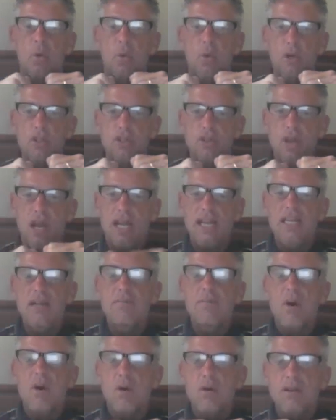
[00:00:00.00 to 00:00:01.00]
we're trying to
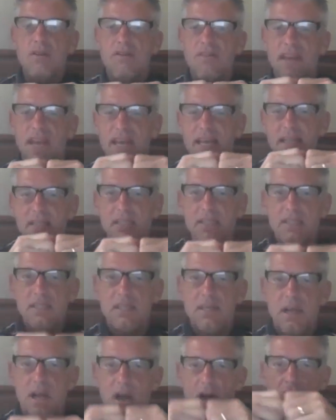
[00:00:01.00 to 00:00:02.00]
motivate
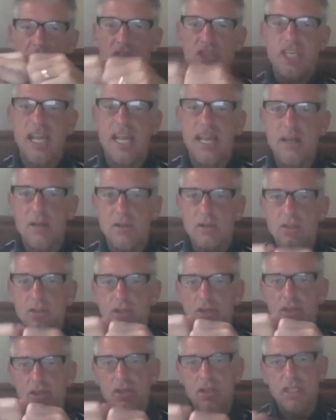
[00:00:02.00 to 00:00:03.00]
our channels
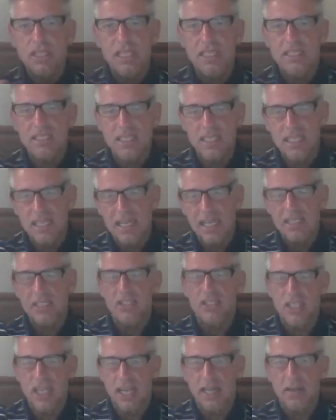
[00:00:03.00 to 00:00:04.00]
to get to the
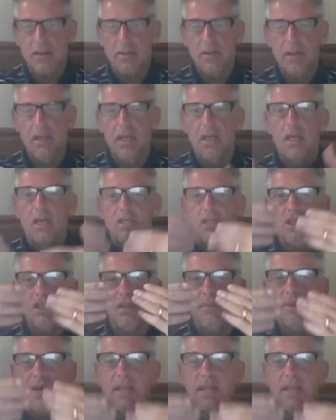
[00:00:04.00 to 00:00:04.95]
next channel. So the